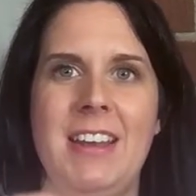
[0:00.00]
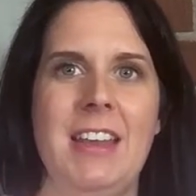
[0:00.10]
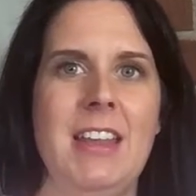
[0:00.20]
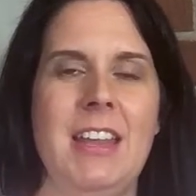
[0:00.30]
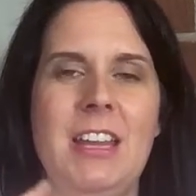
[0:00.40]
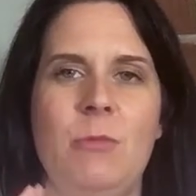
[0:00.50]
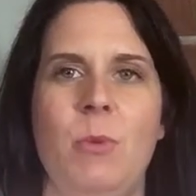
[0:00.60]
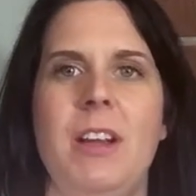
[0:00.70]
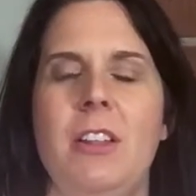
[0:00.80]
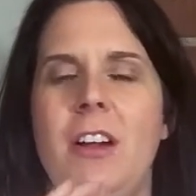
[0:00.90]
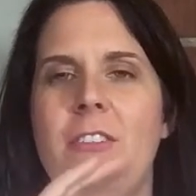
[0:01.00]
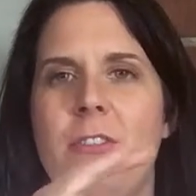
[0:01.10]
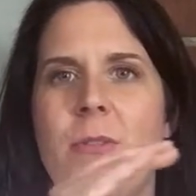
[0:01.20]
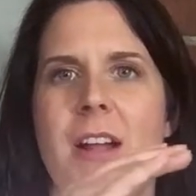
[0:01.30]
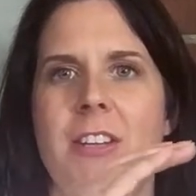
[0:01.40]
that need
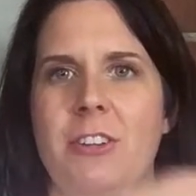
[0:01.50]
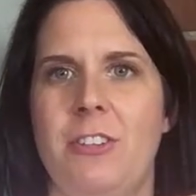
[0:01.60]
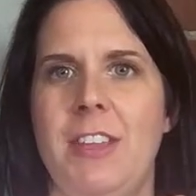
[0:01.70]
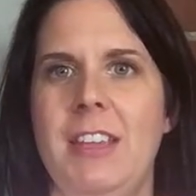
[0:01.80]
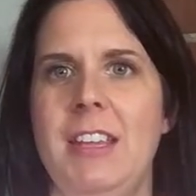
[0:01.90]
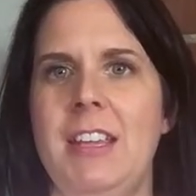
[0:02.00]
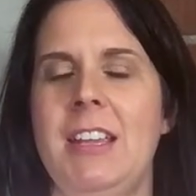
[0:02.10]
will override your